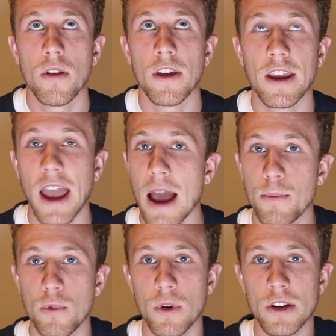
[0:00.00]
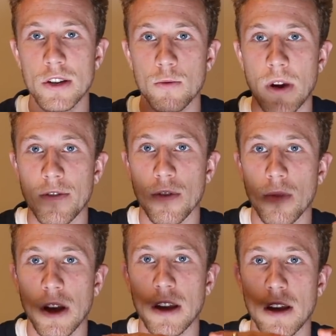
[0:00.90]
the gap went from
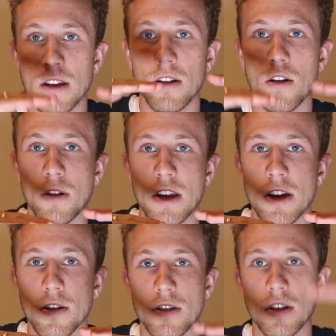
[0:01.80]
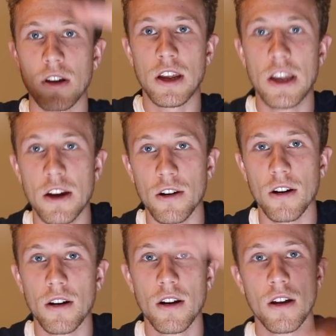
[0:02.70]
like, you know, here to
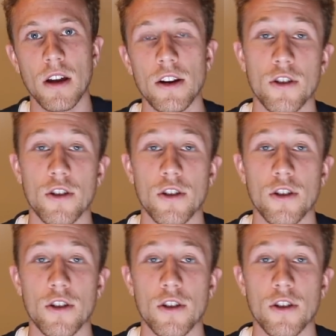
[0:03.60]
here in